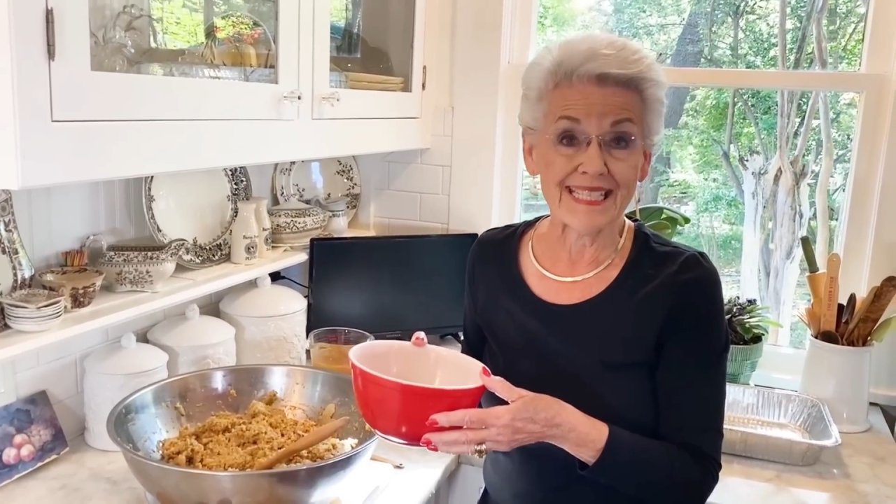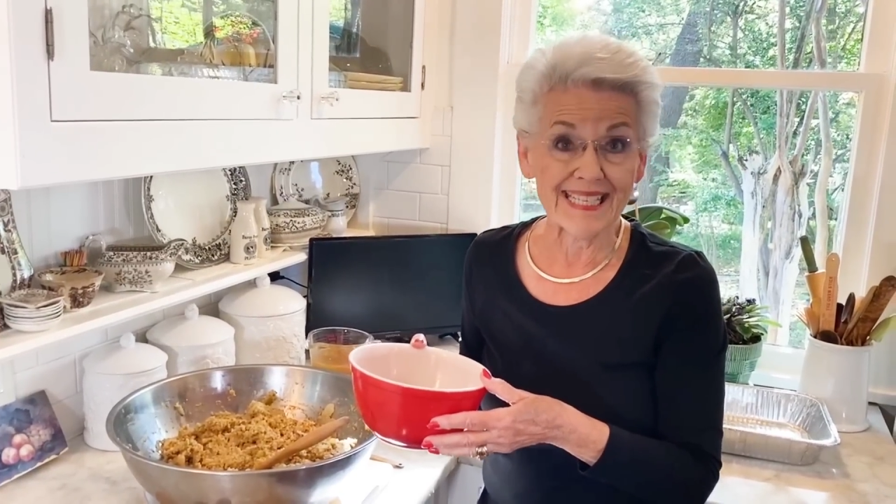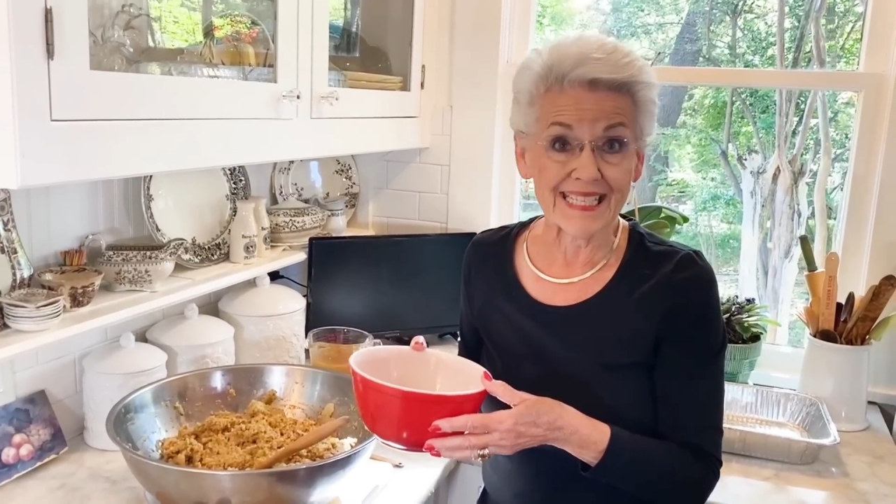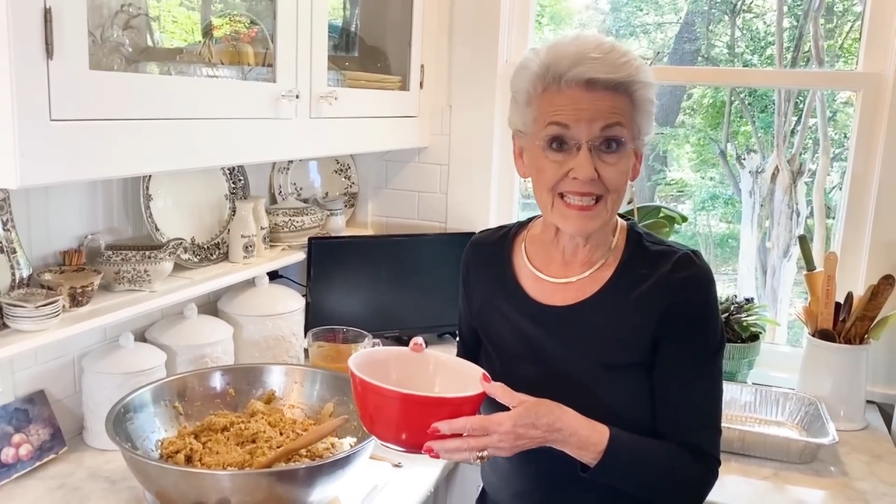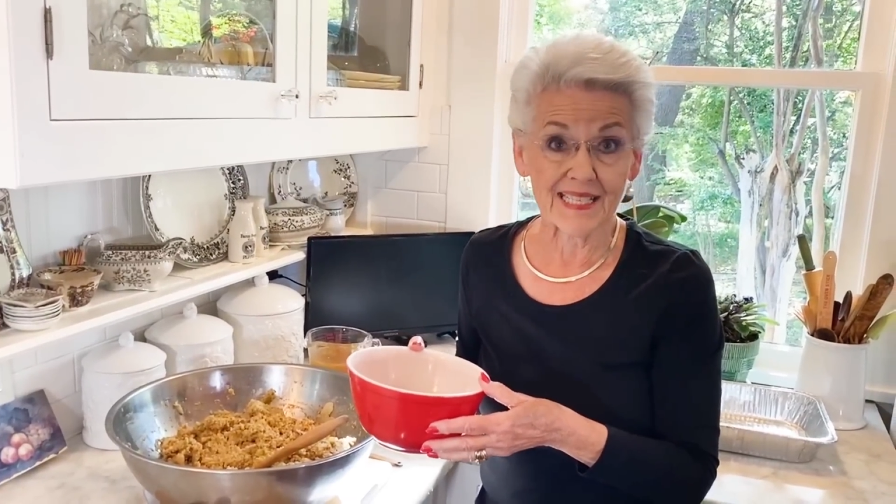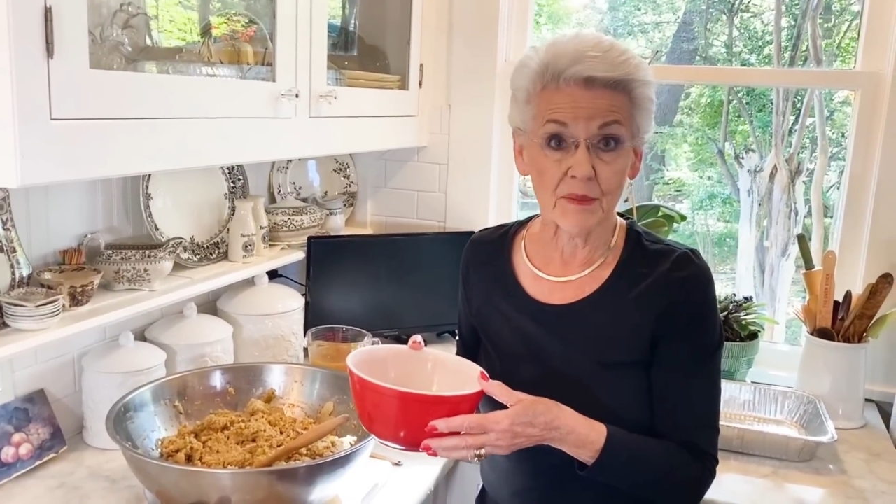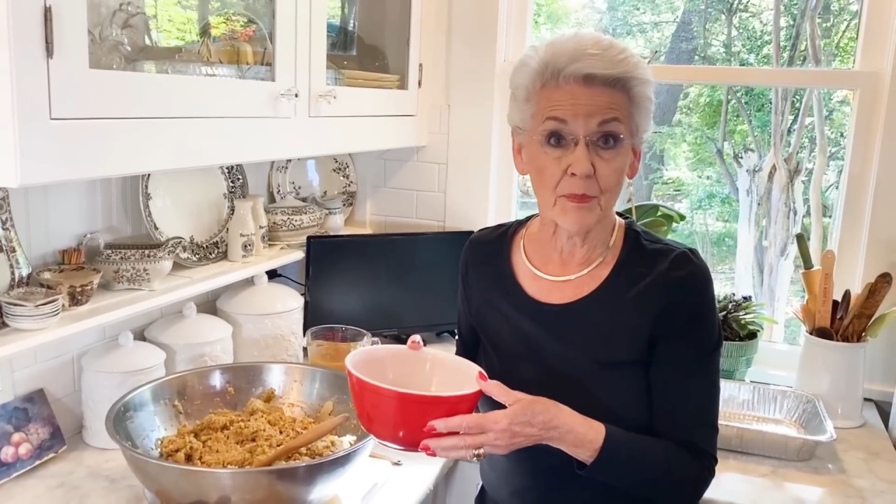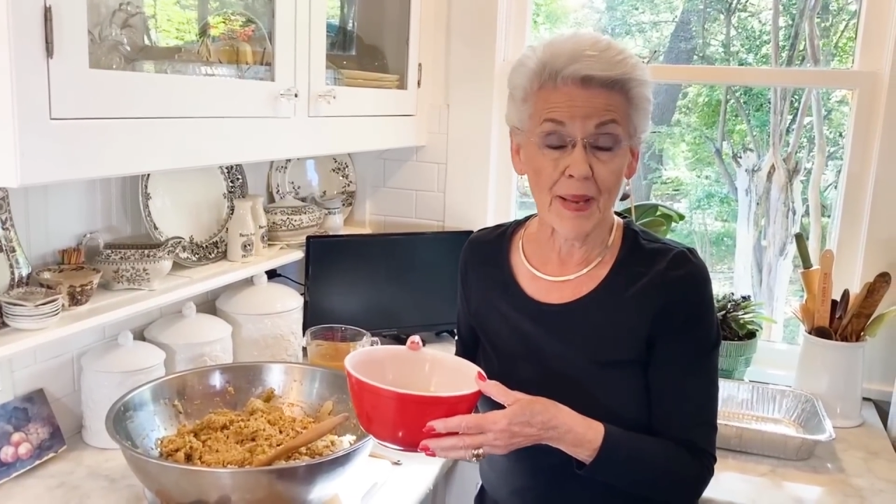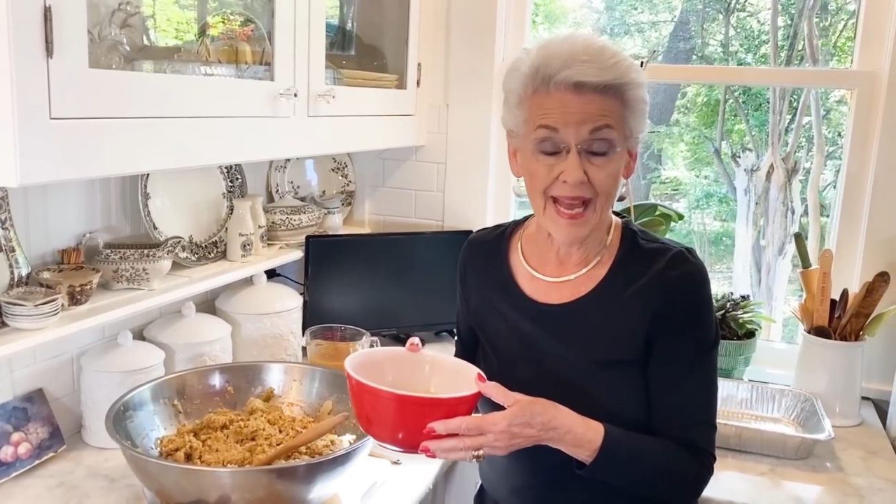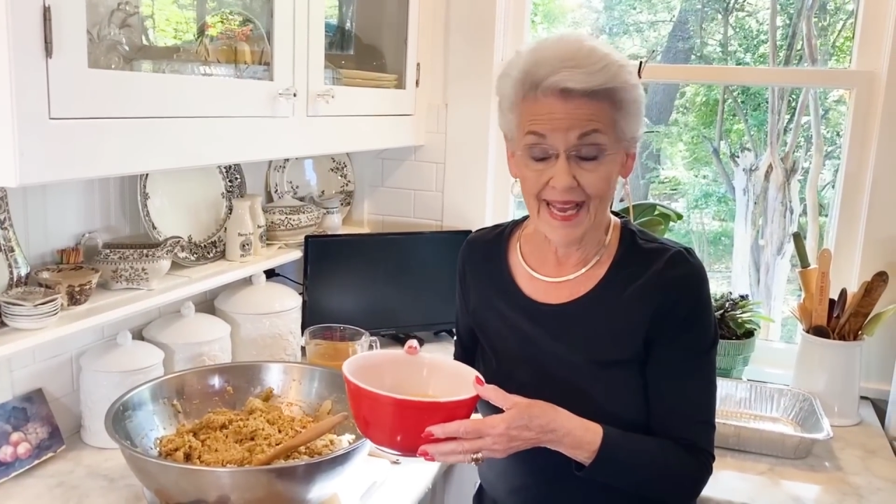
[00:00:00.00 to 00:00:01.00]
dense
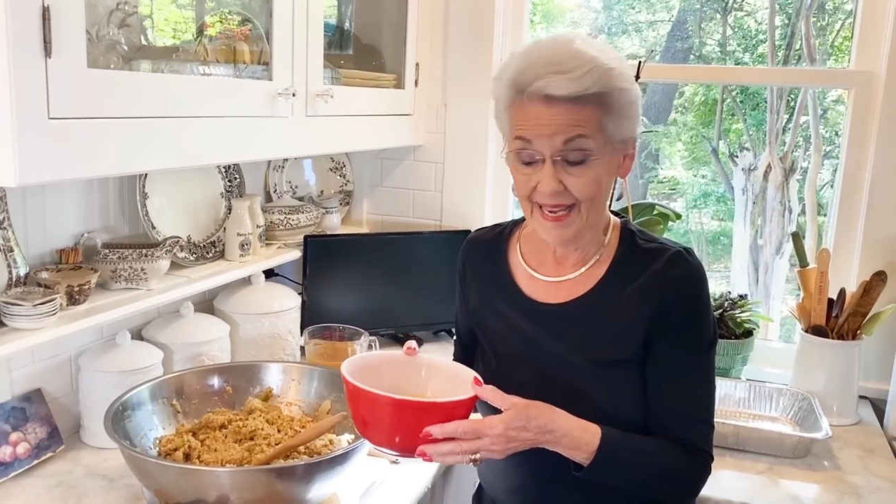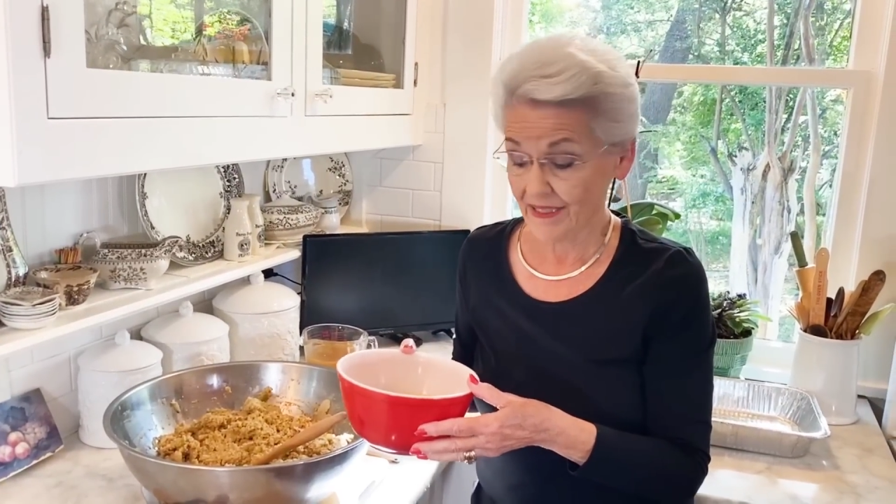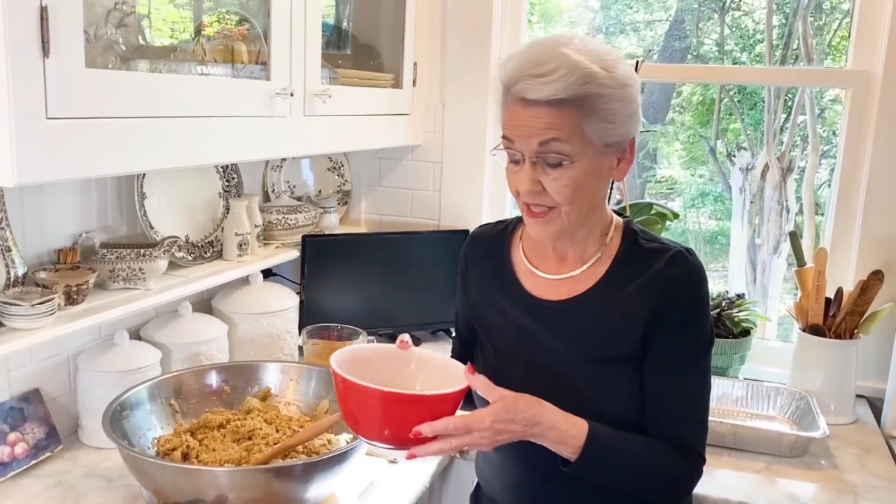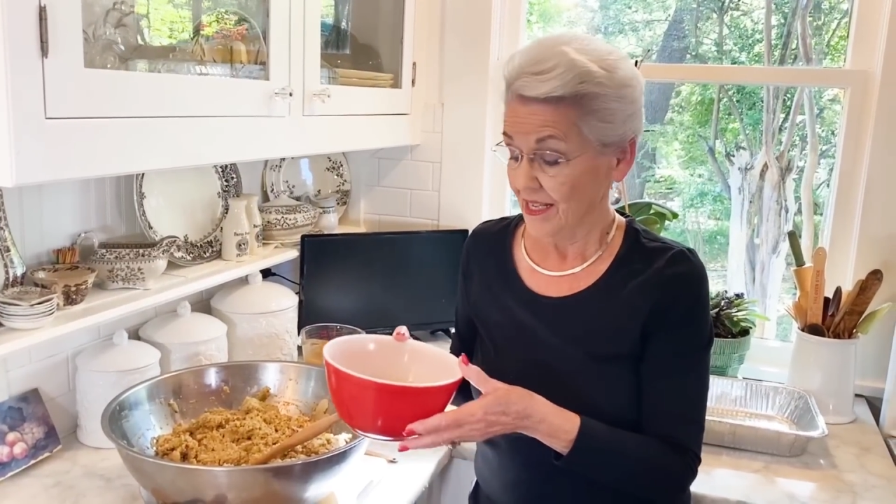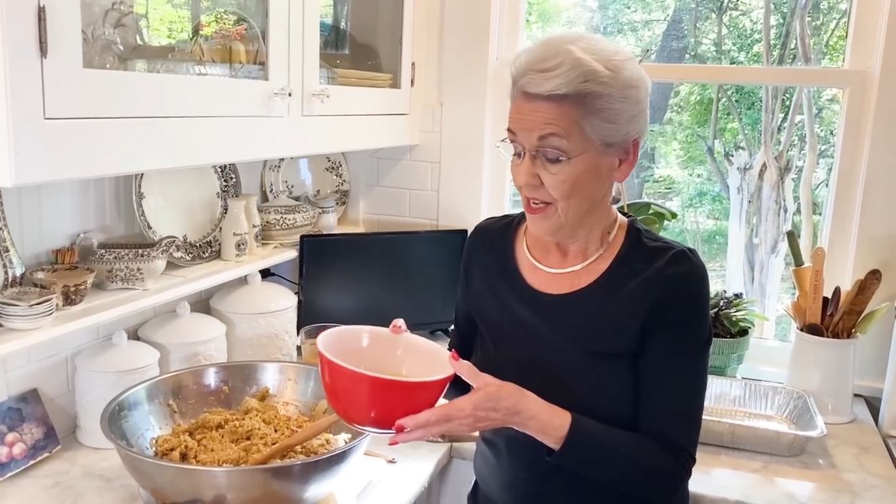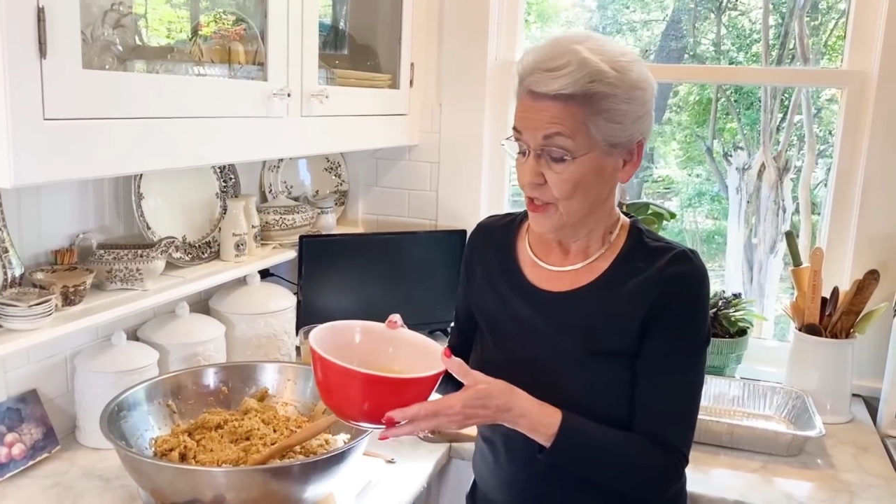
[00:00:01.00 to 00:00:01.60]
and packed.